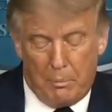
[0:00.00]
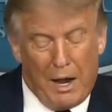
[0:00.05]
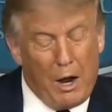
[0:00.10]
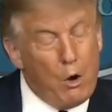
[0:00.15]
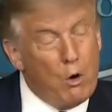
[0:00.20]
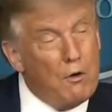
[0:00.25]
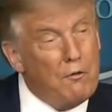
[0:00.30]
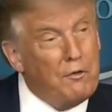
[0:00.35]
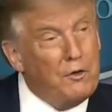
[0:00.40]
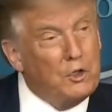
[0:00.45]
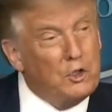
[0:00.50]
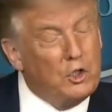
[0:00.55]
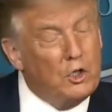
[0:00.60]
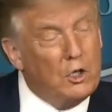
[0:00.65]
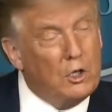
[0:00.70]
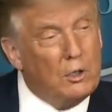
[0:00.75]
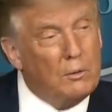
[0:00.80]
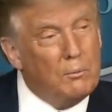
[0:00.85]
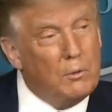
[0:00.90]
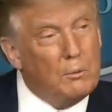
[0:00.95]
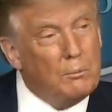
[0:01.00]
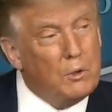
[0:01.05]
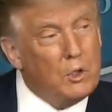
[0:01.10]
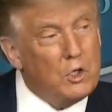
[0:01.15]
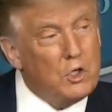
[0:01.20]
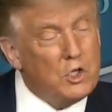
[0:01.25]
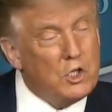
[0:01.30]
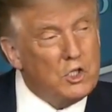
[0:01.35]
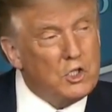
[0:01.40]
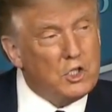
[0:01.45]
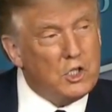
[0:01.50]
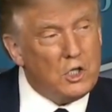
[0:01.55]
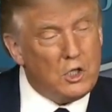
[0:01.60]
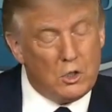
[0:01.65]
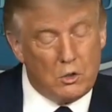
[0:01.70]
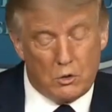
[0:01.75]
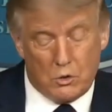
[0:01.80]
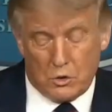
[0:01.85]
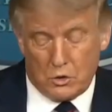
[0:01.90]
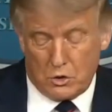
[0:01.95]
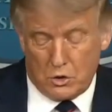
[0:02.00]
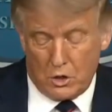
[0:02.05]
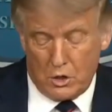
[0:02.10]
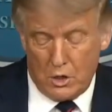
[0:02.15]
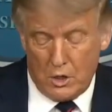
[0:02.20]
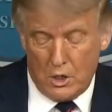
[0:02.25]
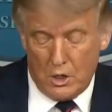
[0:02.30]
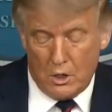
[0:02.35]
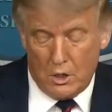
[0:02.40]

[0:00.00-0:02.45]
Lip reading: powerful term, emergency use